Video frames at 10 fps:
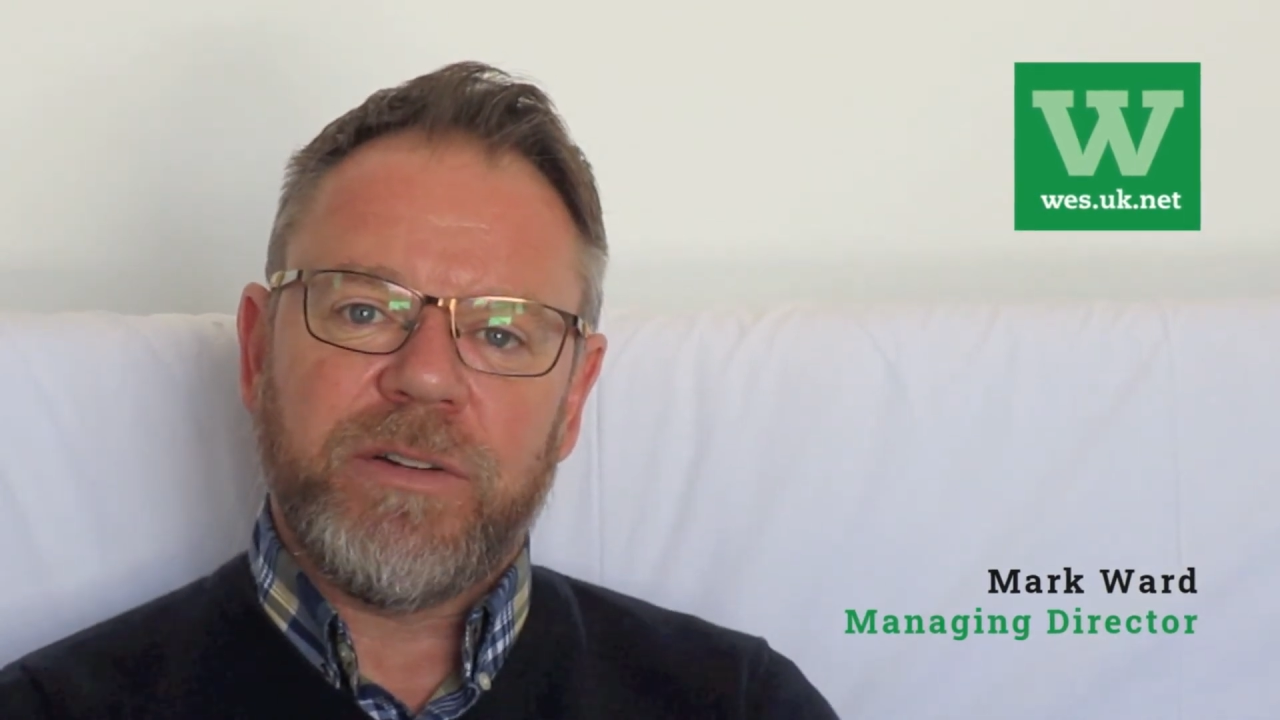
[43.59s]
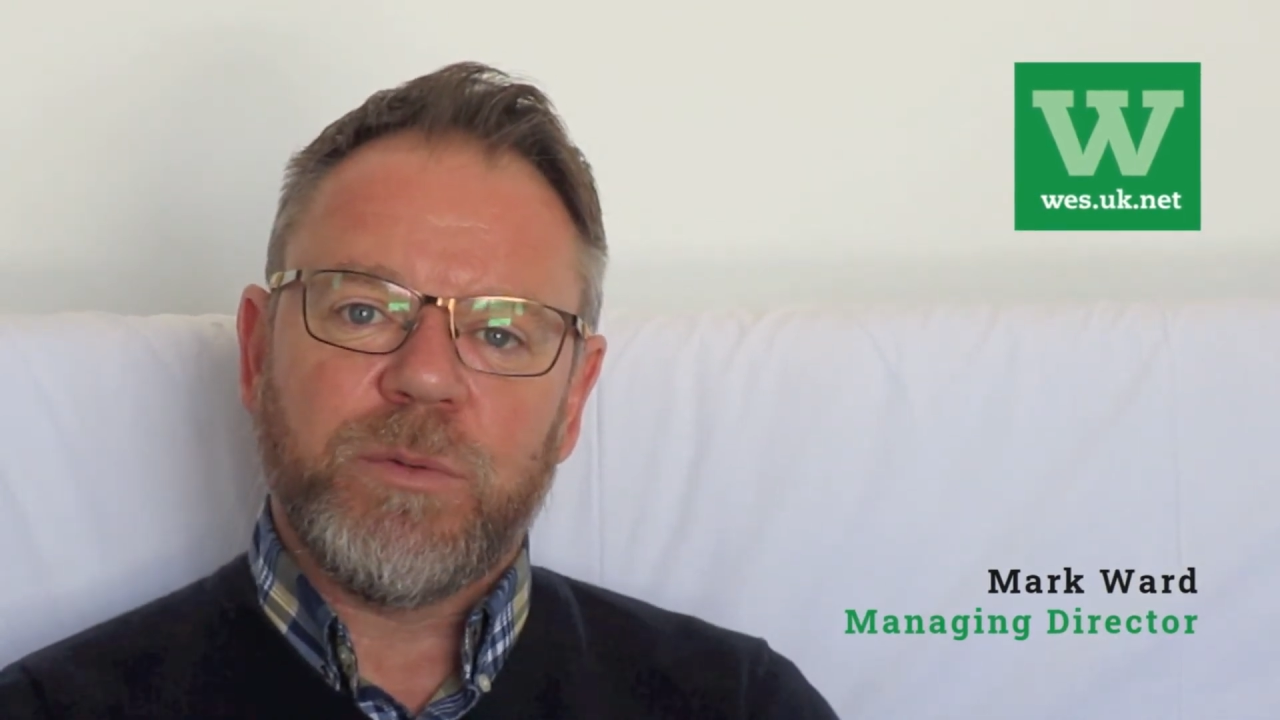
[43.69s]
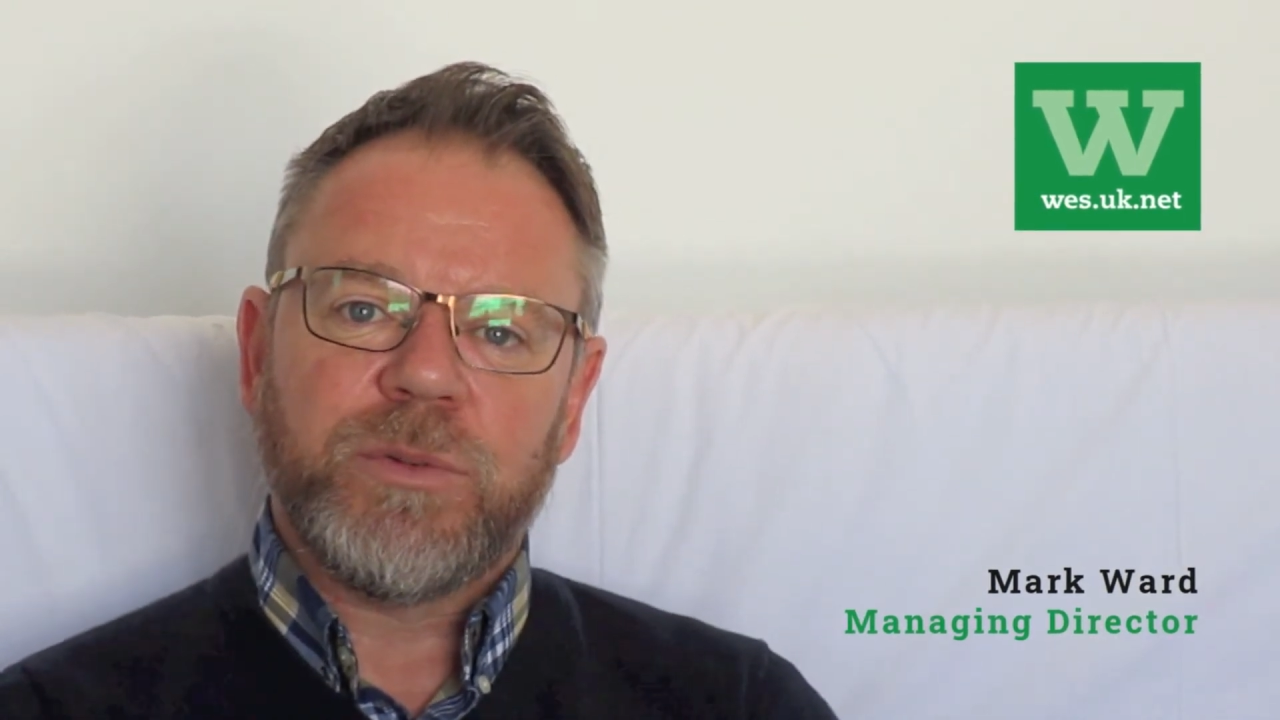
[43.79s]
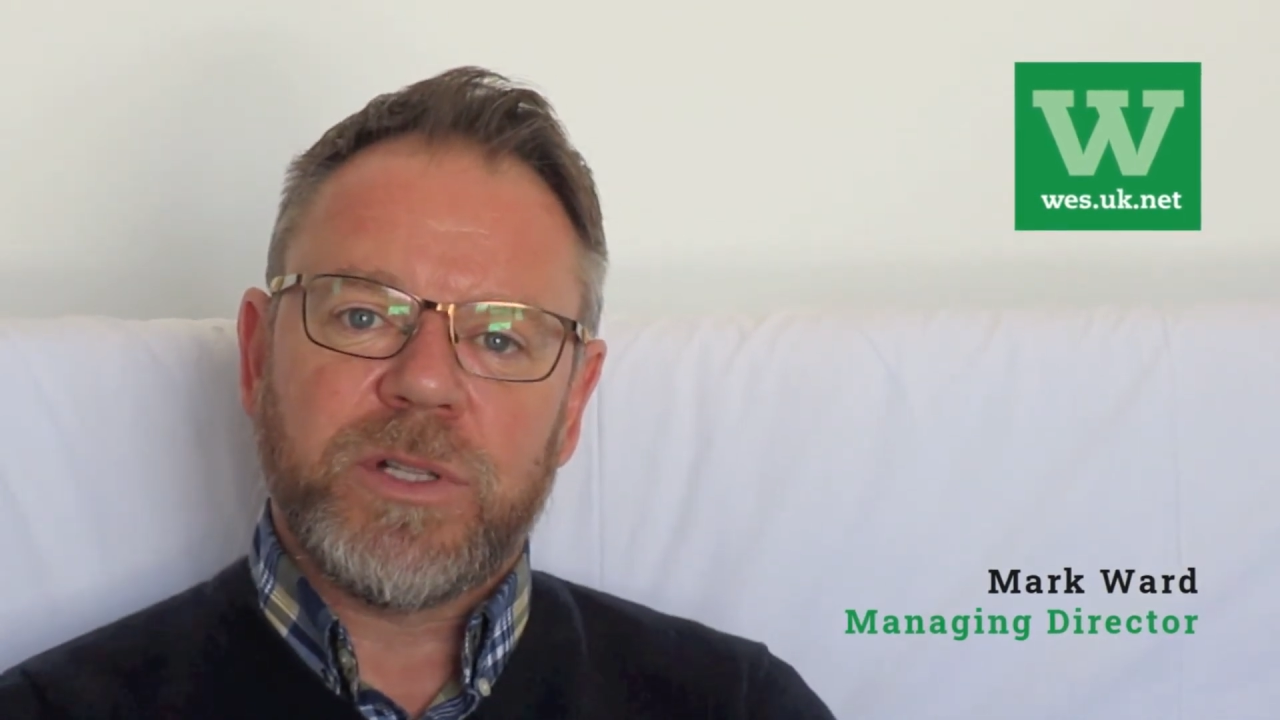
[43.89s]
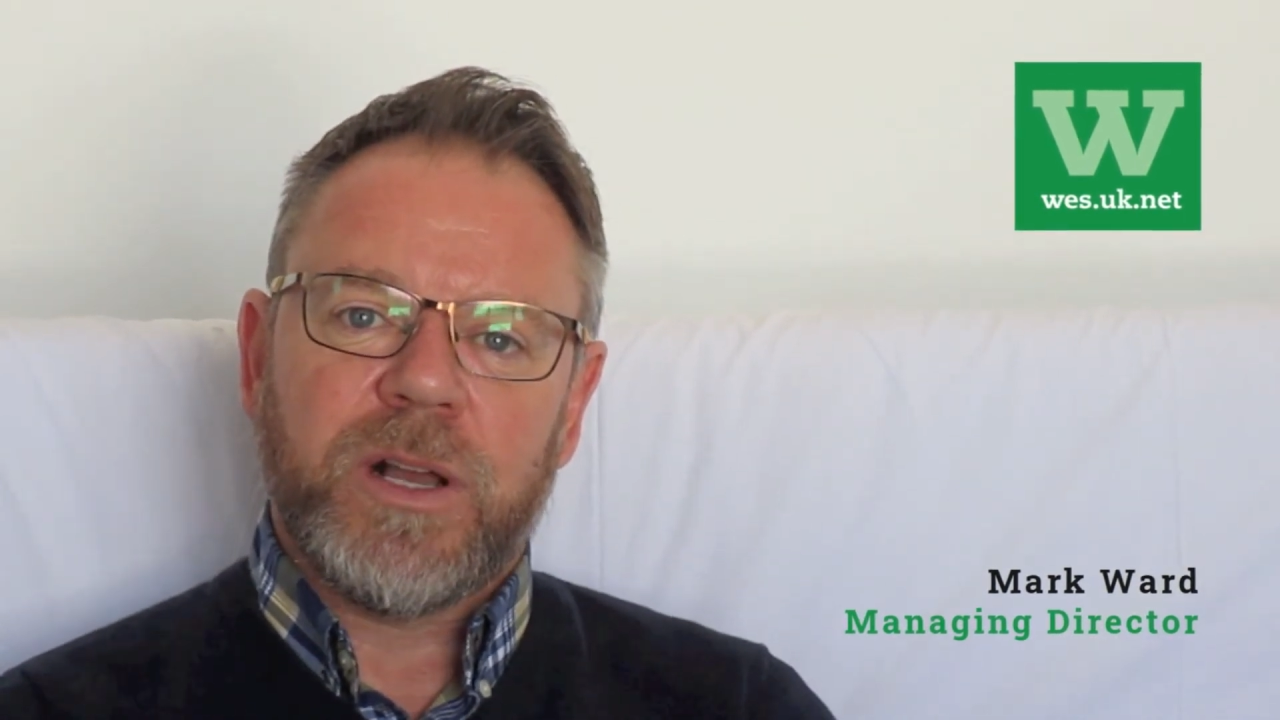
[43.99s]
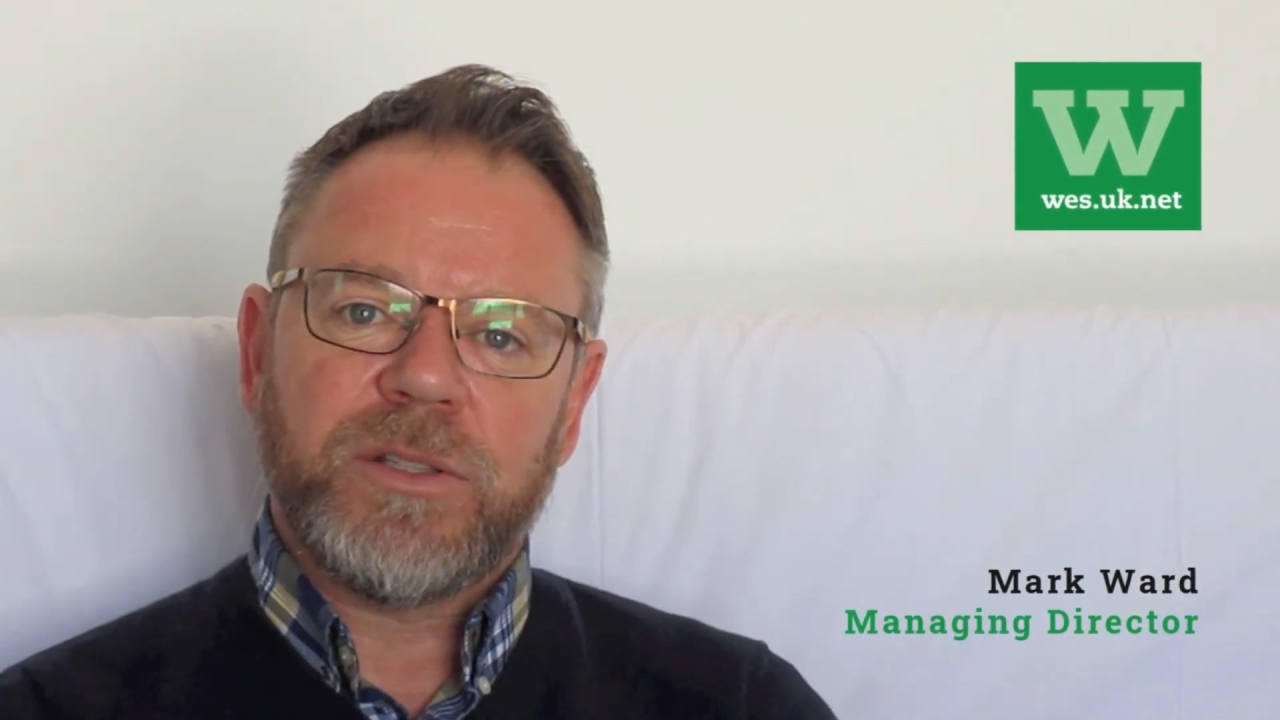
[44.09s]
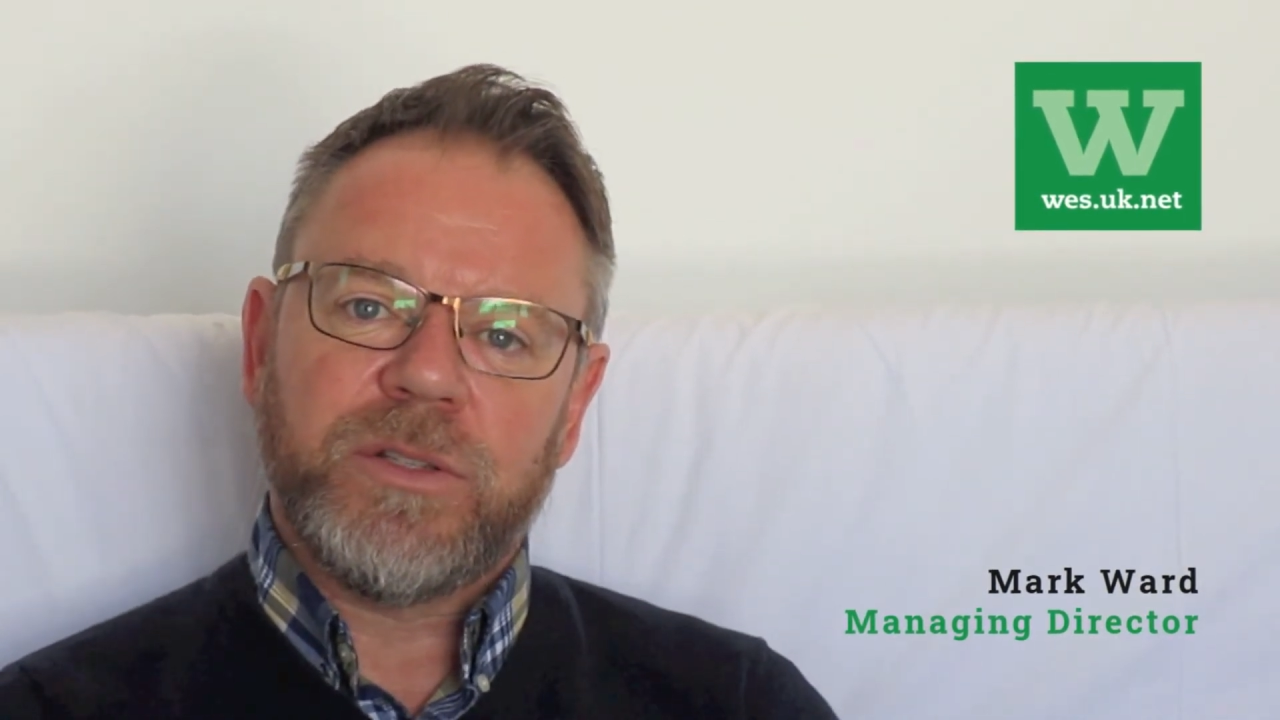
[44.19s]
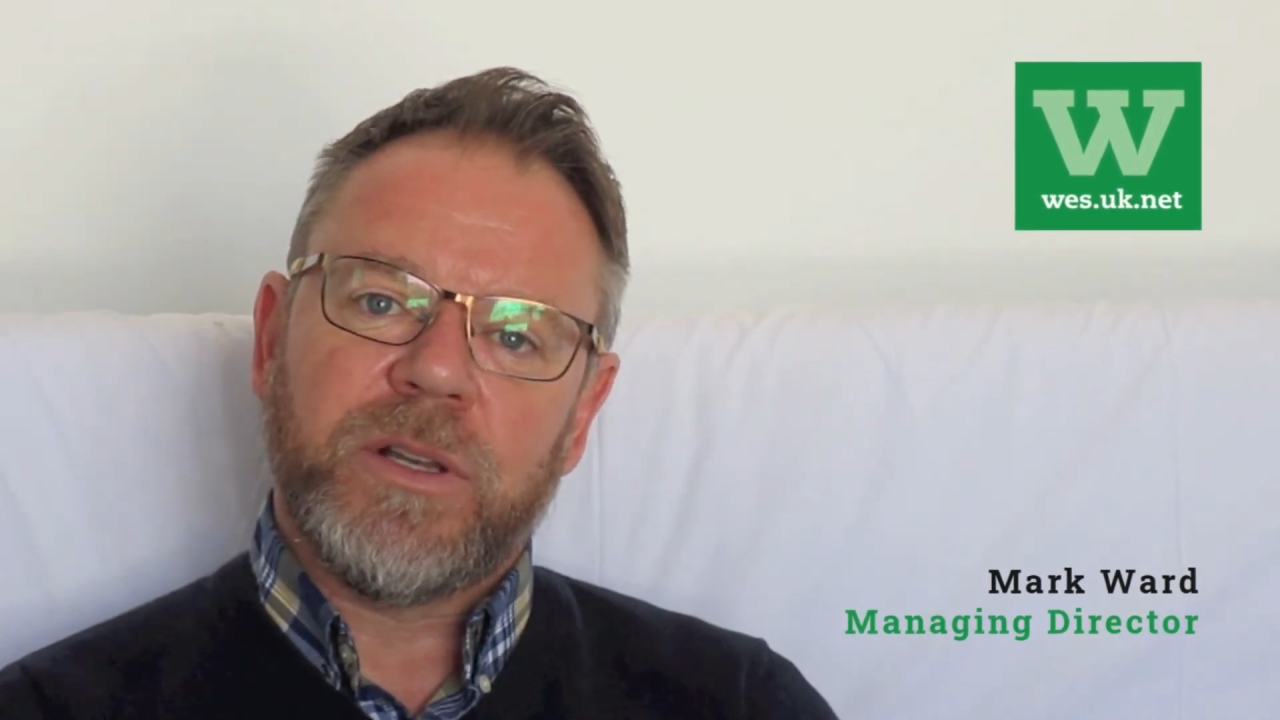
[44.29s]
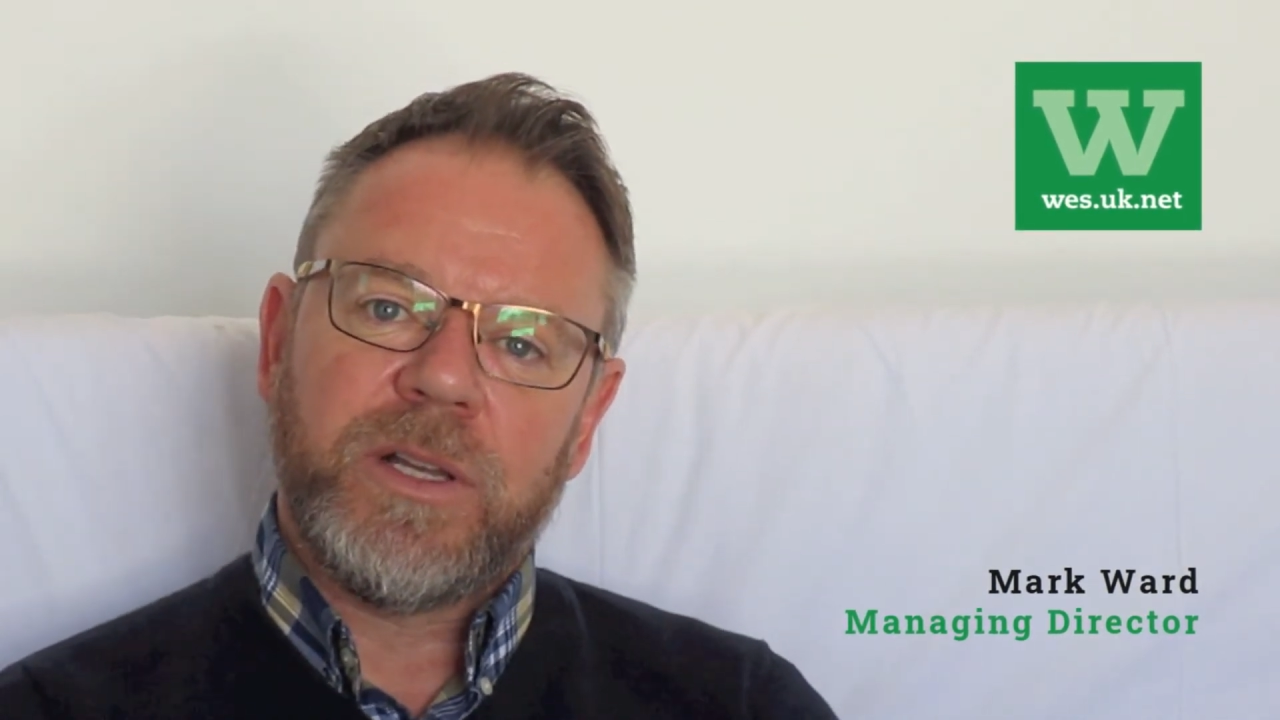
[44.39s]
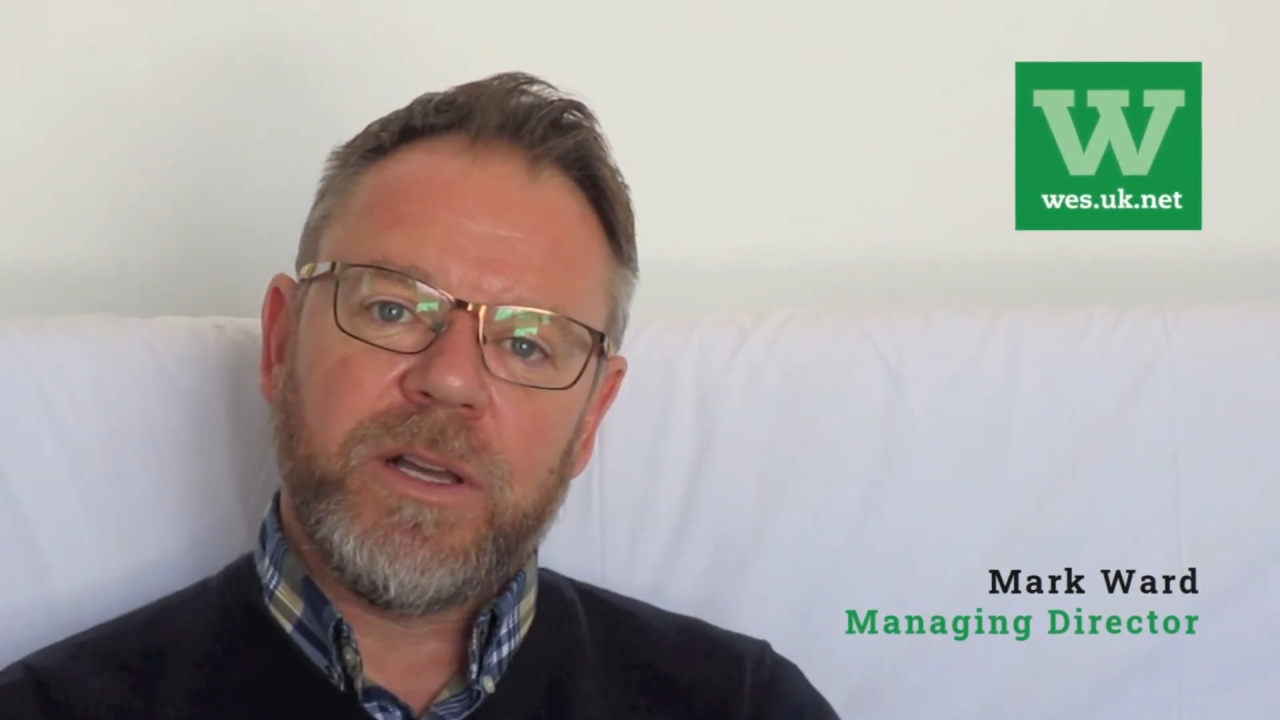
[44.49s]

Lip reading: it will start to